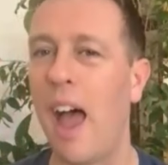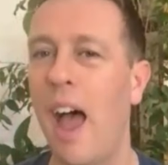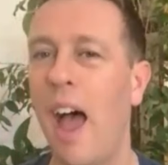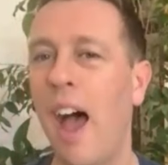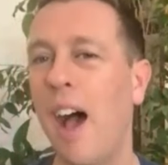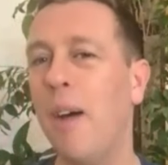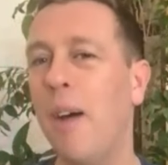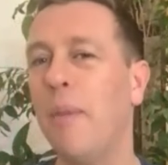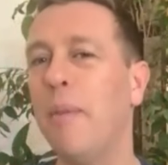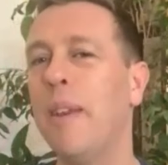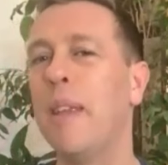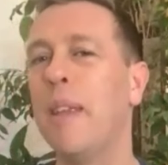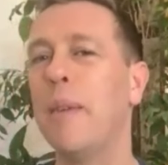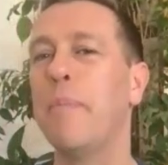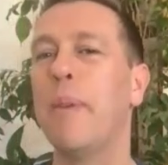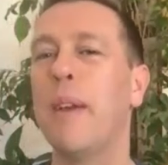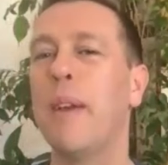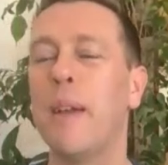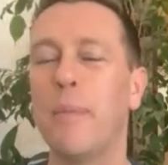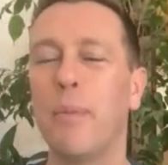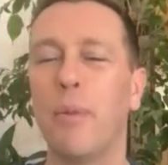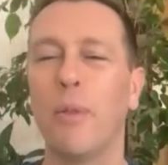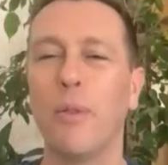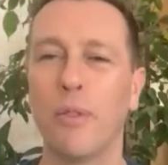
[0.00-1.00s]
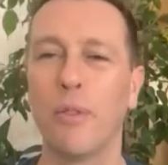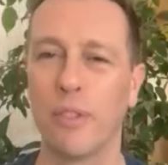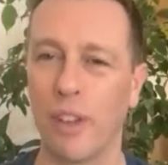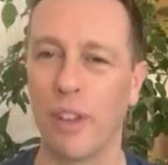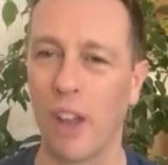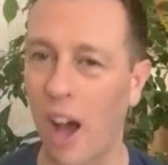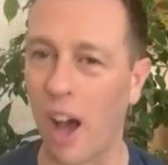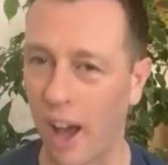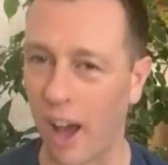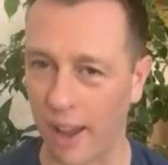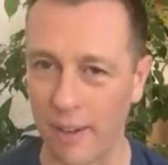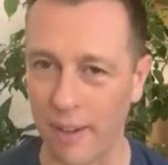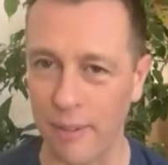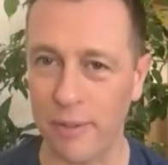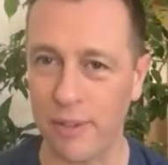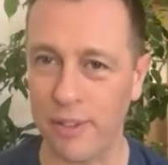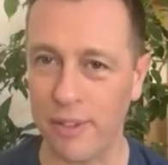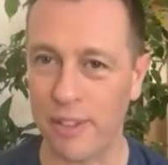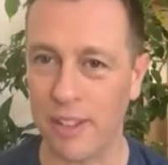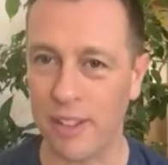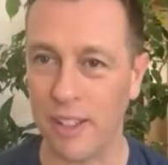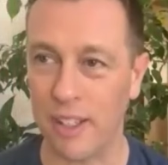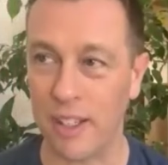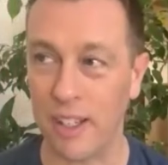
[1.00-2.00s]
How many people's
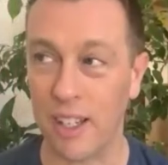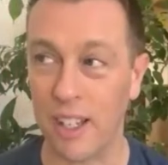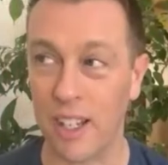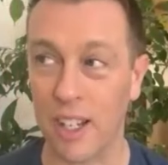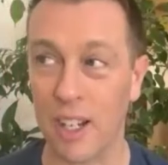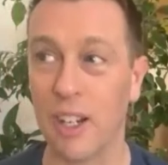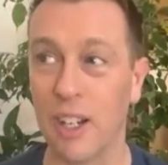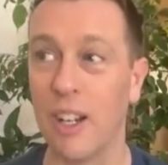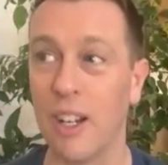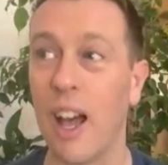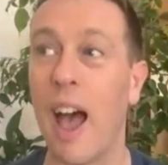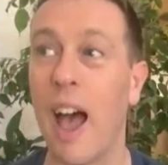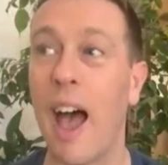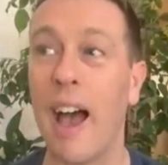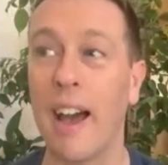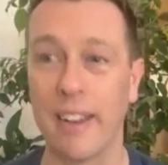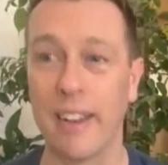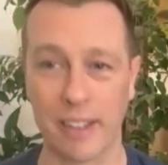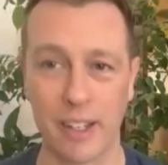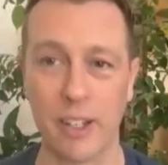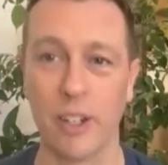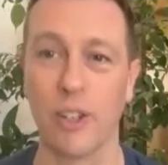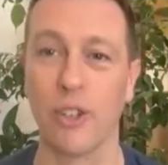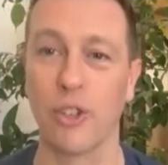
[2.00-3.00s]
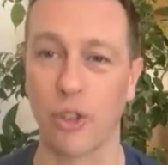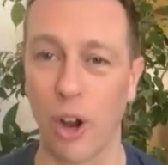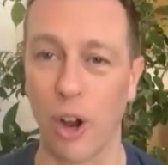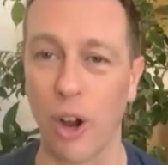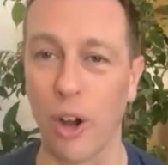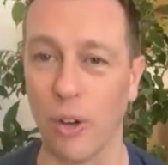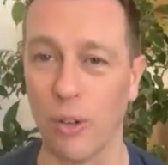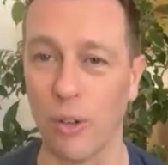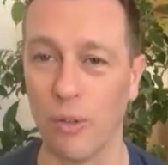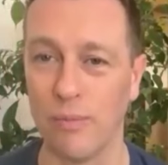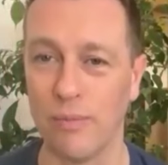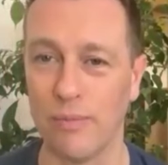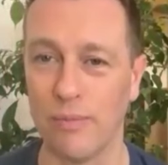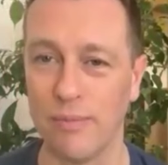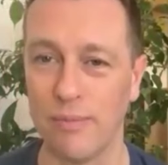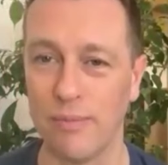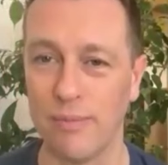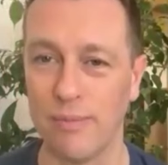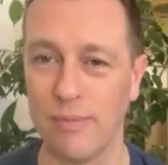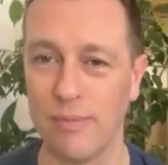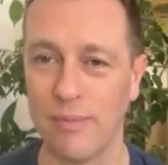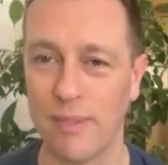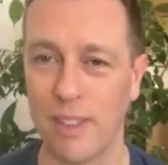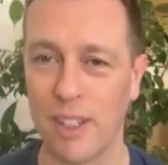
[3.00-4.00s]
lives are out of control?
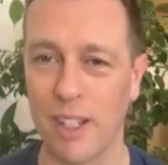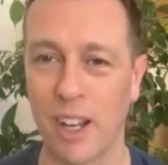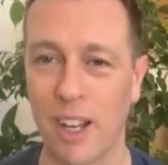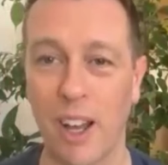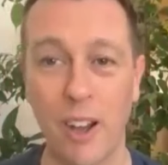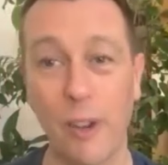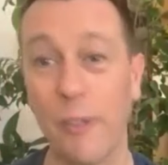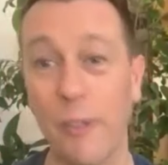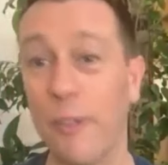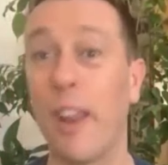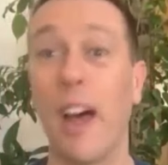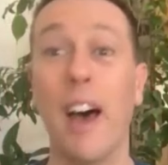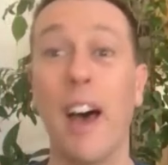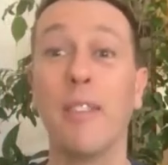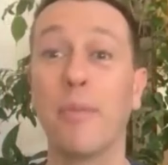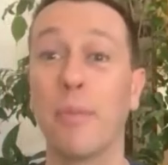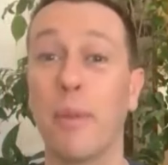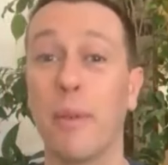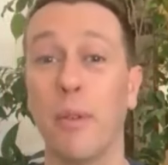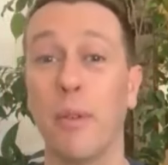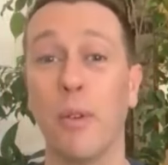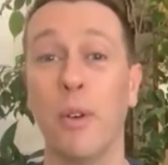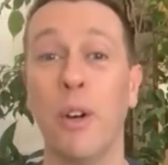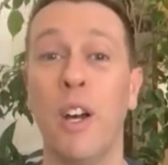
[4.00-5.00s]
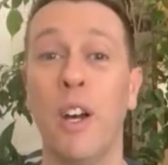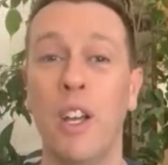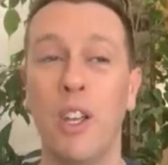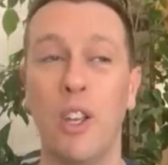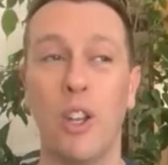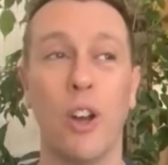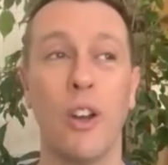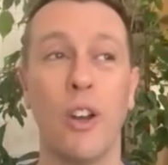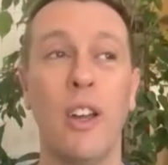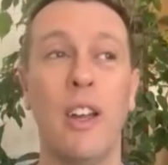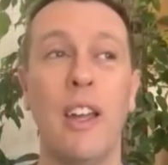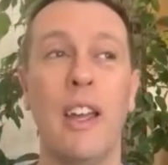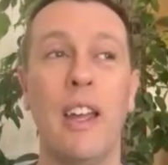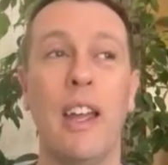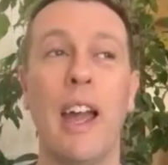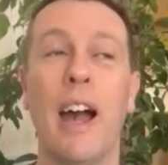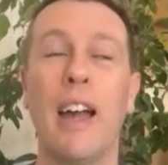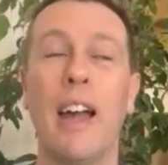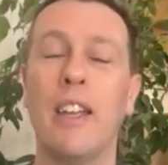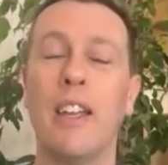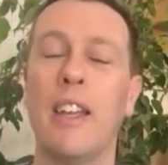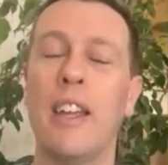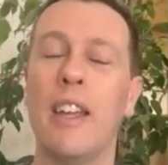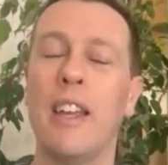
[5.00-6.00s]
And I often ask people, are
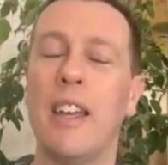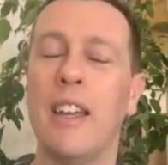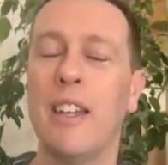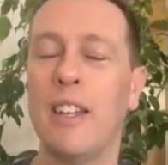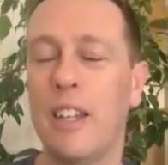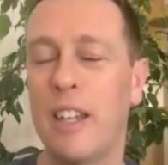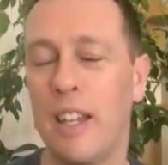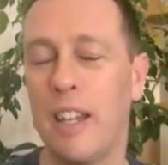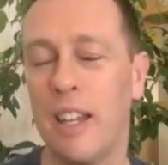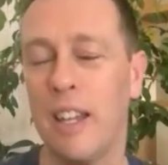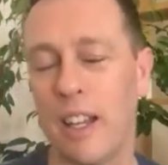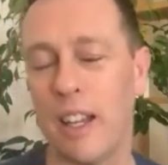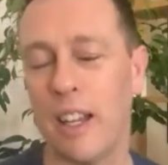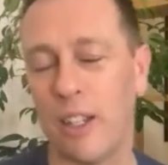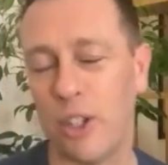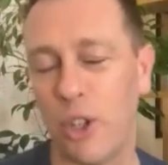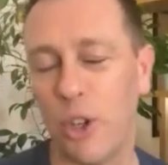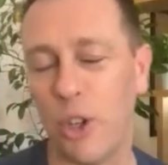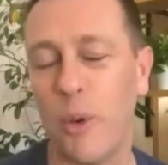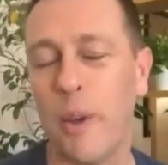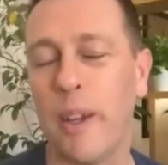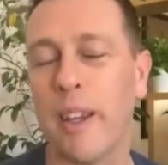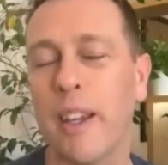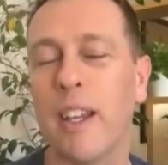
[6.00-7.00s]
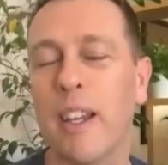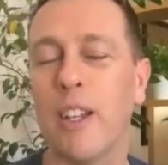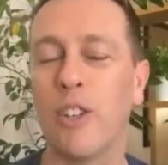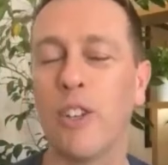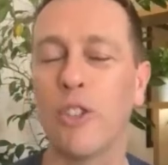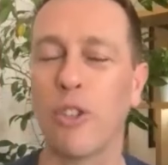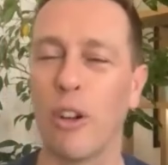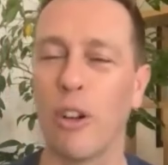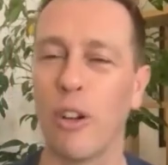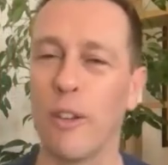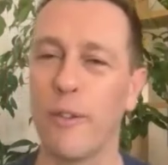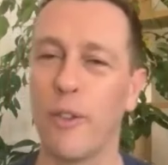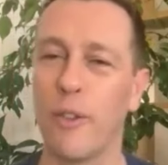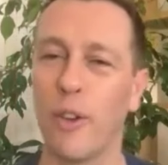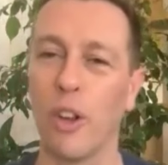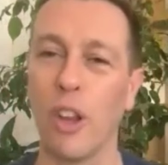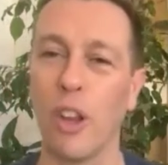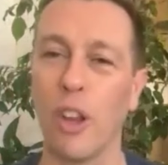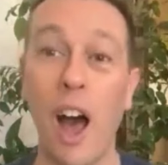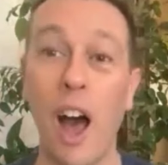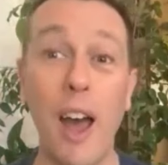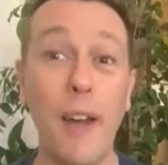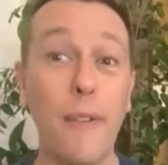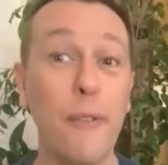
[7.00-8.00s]
you in control of your
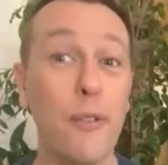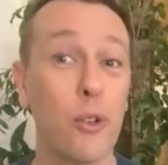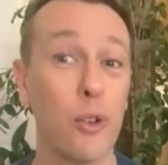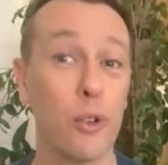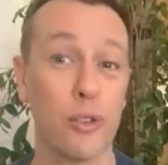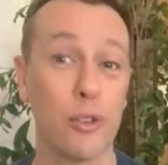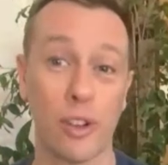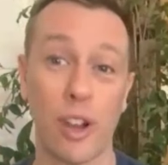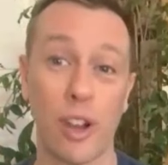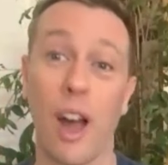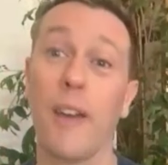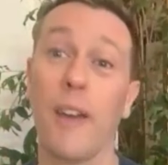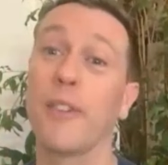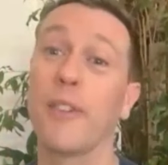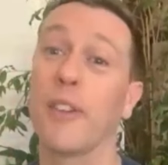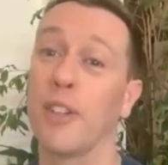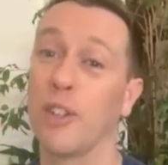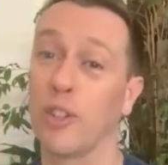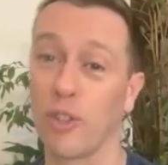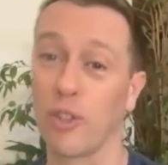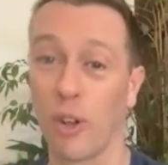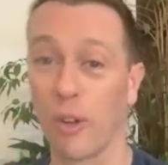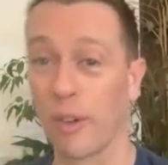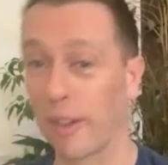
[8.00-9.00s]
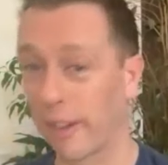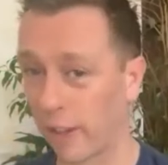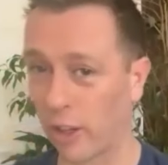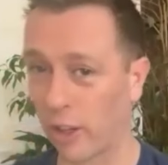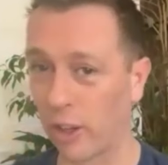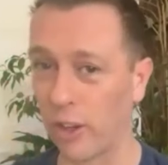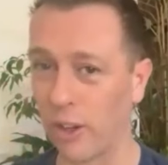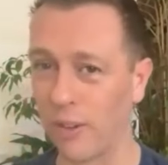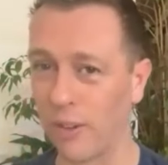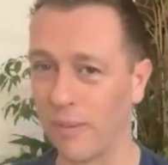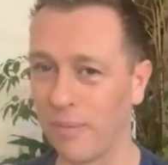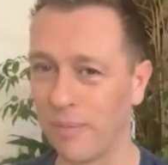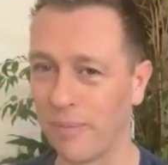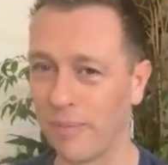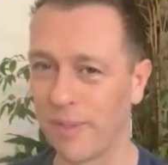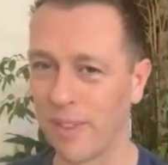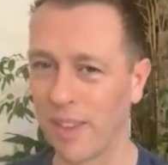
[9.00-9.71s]
life, or is life controlling you?